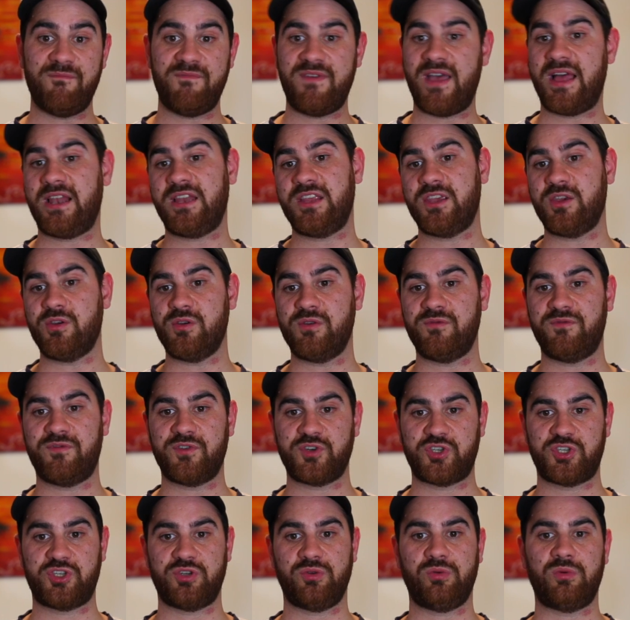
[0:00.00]
value
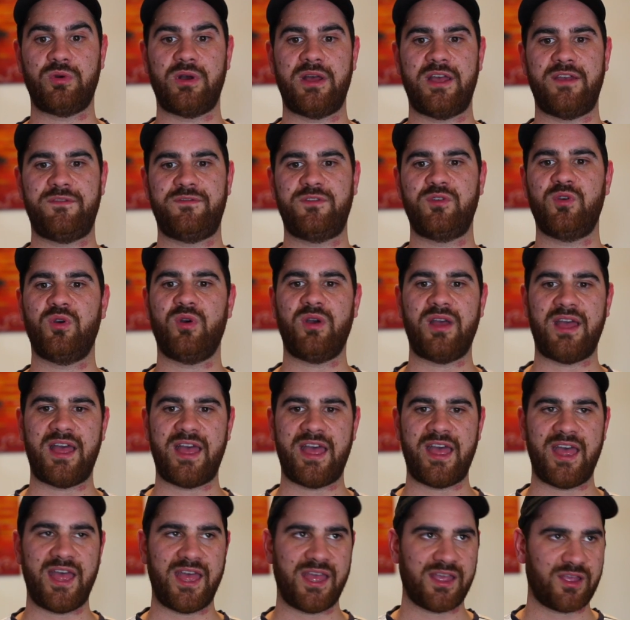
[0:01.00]
for sure if you're
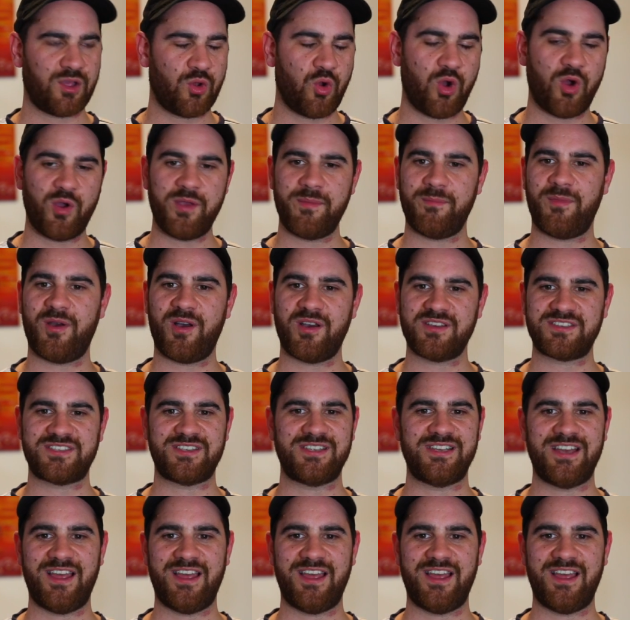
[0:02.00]
Coinbox.